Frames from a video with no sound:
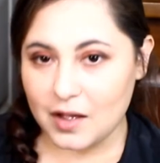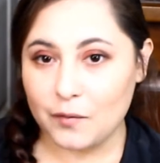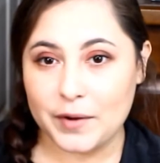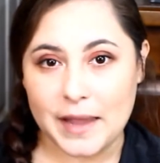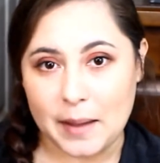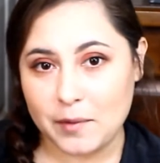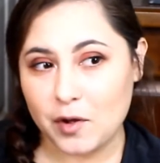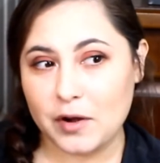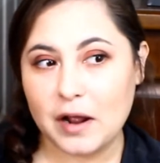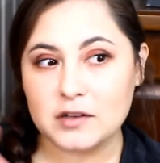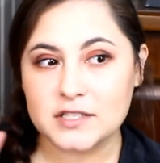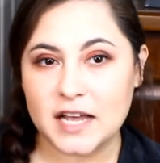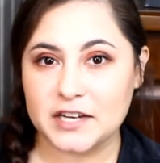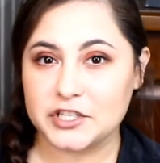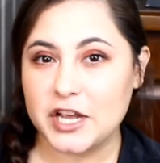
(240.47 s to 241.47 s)
we kept going
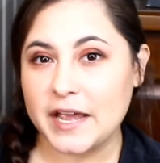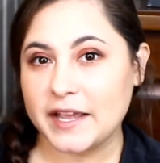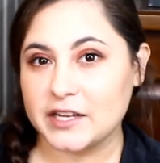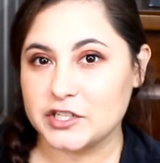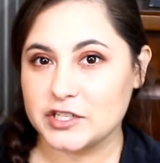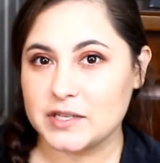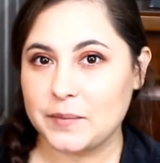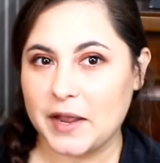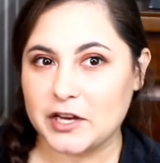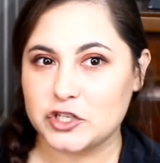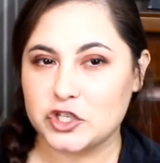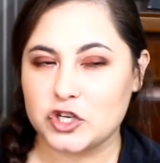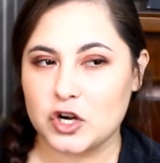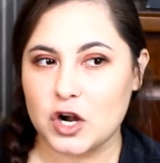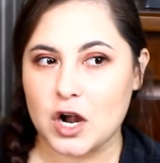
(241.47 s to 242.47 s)
outside checking just to make
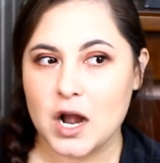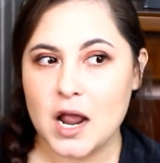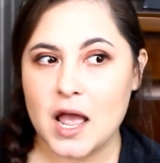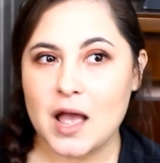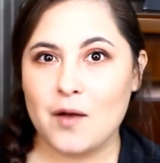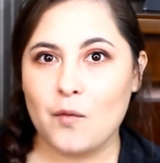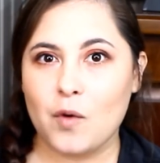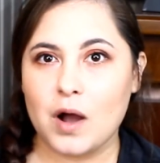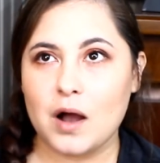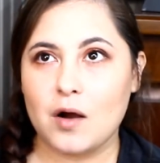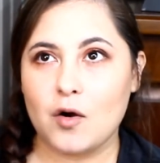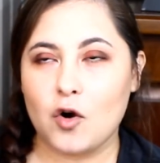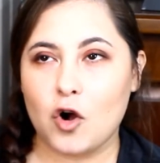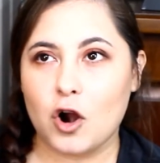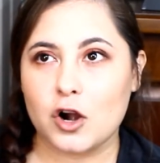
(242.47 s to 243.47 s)
sure.
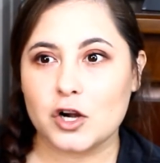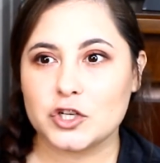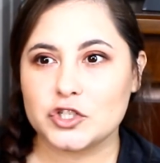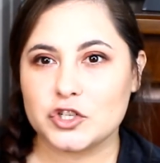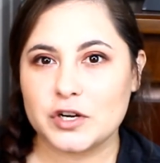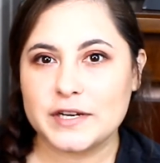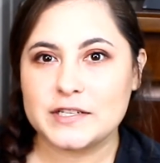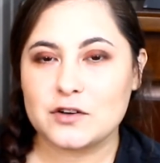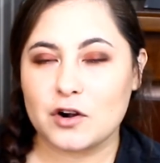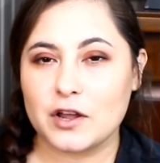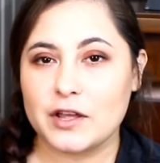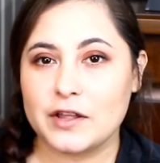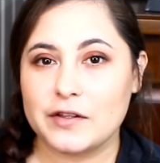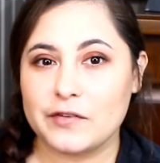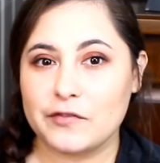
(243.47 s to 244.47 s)
Well, our street
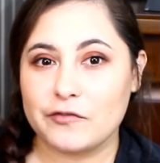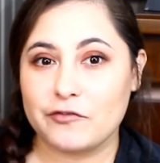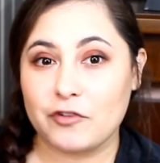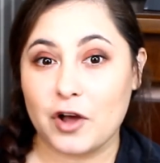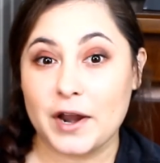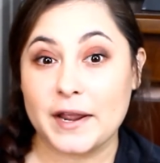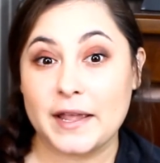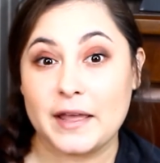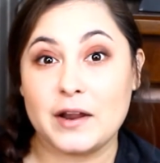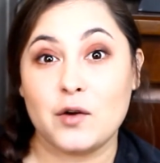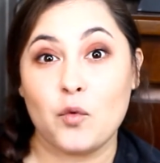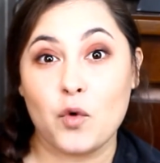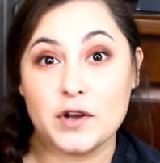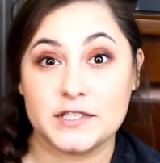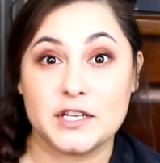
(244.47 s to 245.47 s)
started flooding and
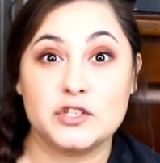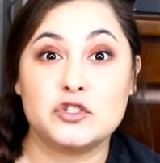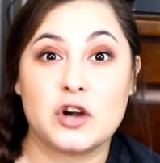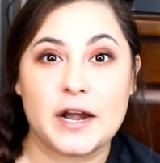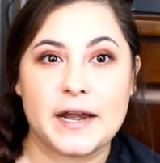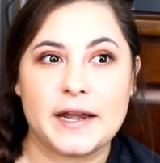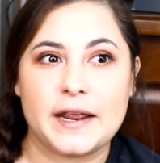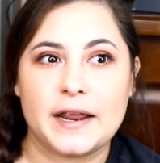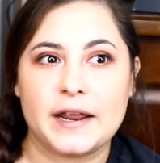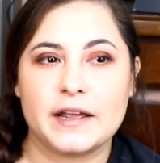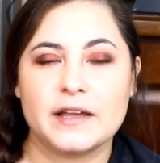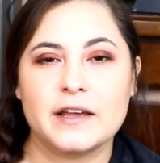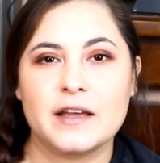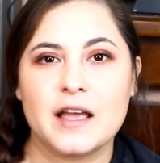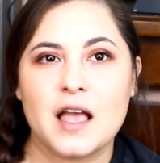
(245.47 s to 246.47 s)
it wasn't
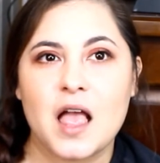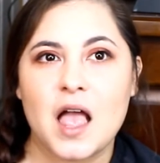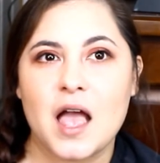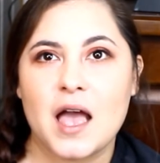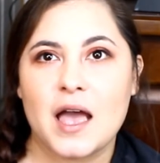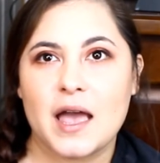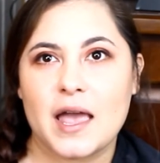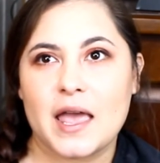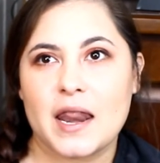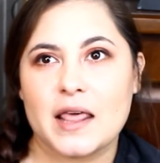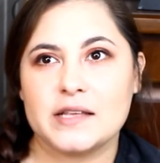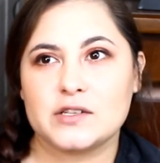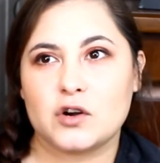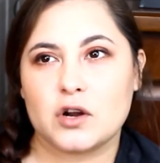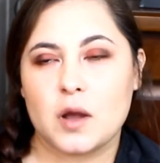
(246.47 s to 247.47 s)
draining, and
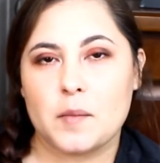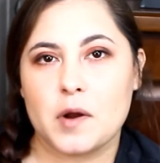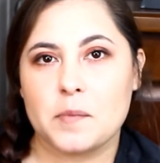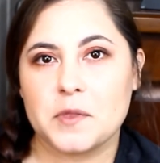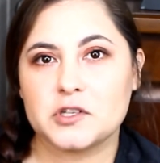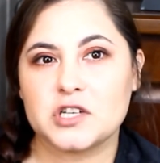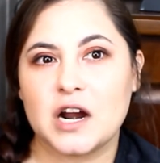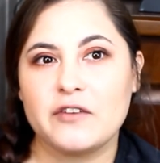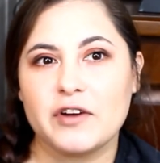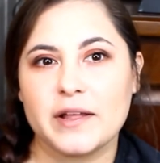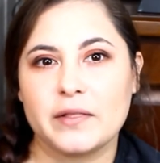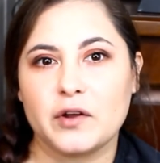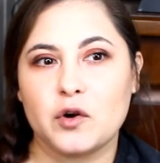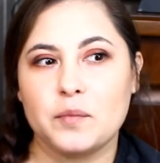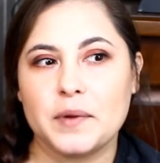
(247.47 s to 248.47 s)
it started coming up the driveway
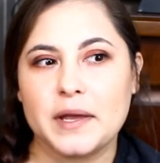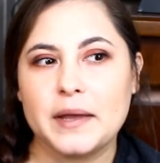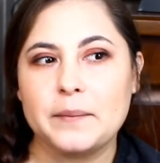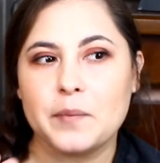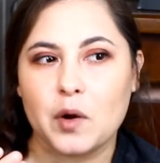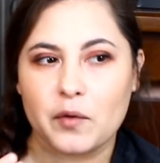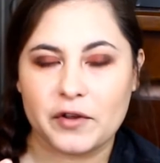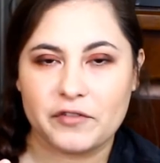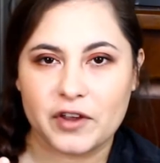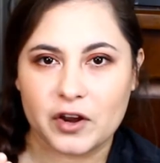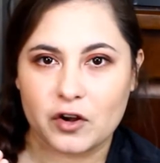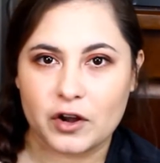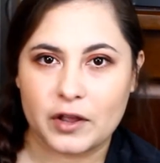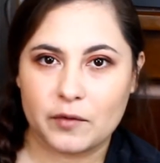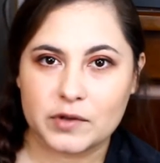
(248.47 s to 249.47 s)
a little bit, but we
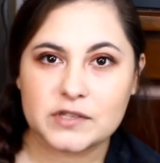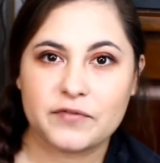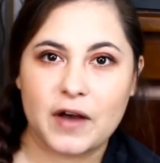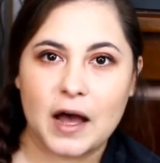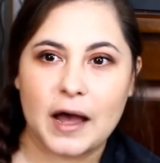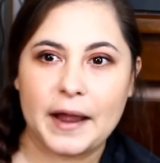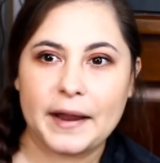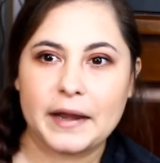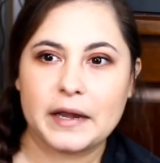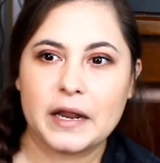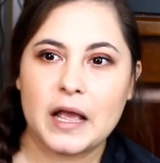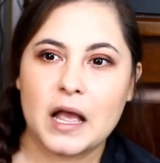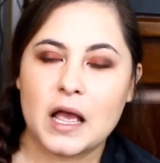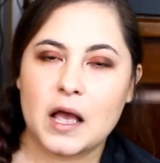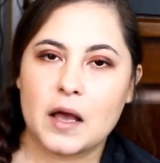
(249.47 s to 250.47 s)
figured it was
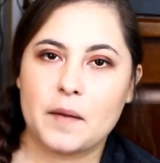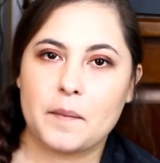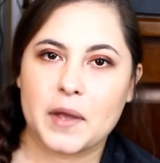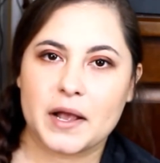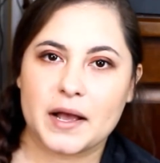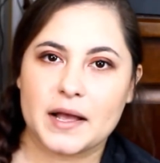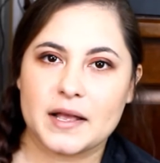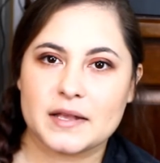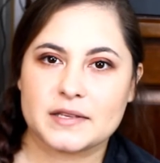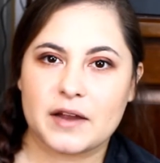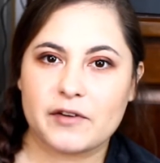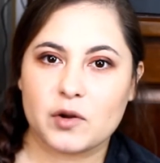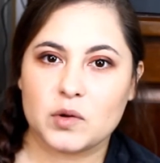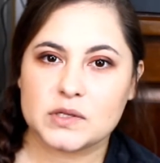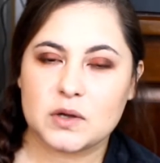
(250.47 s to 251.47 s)
fine because
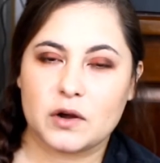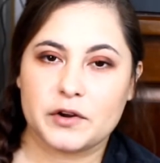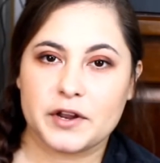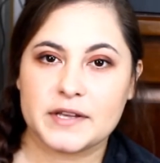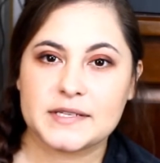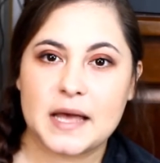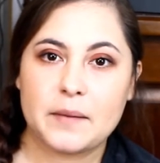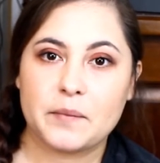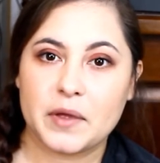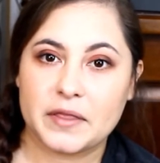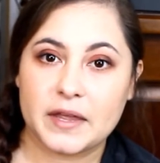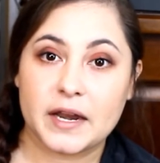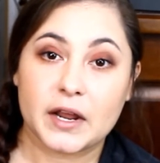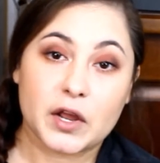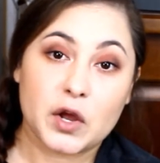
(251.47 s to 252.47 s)
everyone saw it does that, but
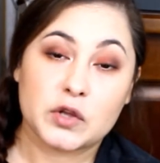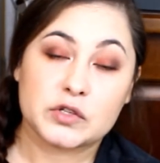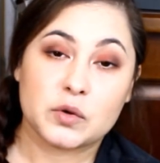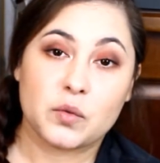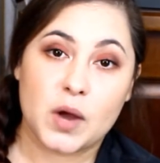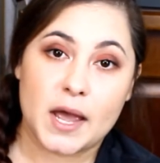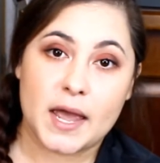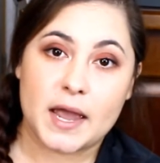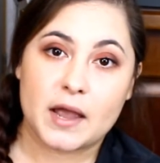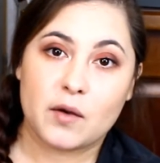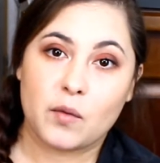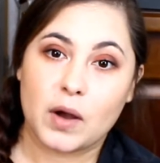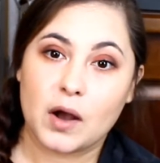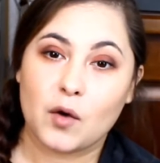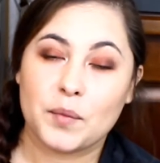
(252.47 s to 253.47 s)
then it goes away.
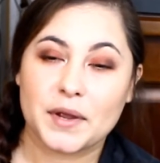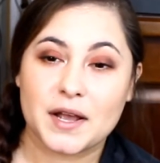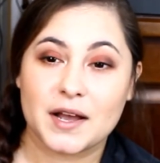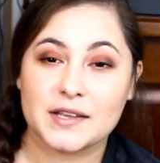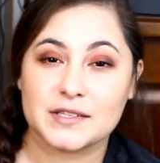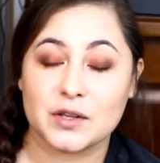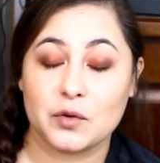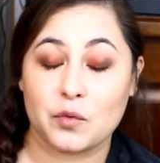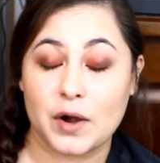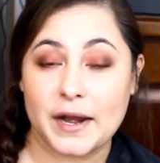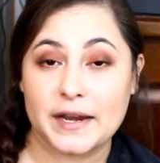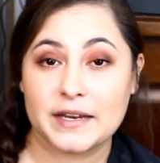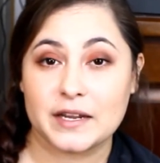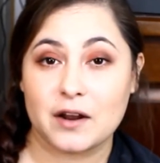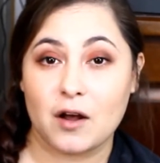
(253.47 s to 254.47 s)
Well, because the
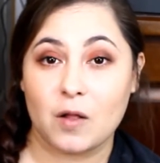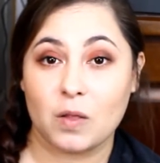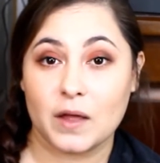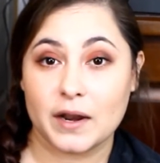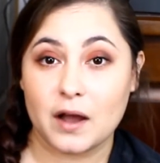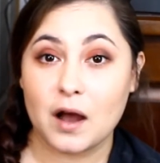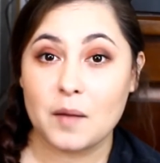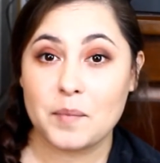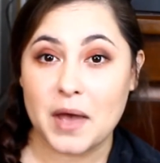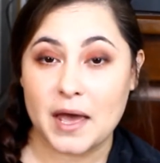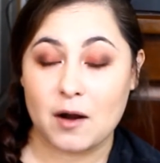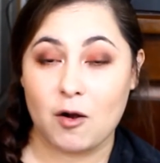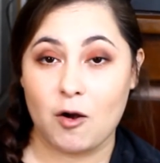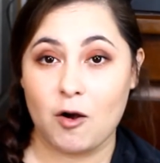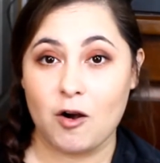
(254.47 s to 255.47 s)
rain did not let up
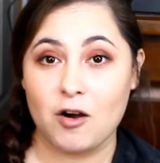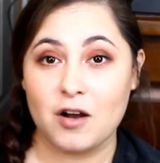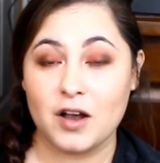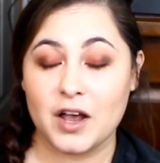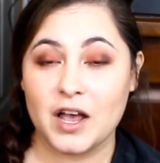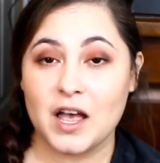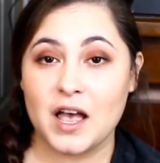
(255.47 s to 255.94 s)
at all,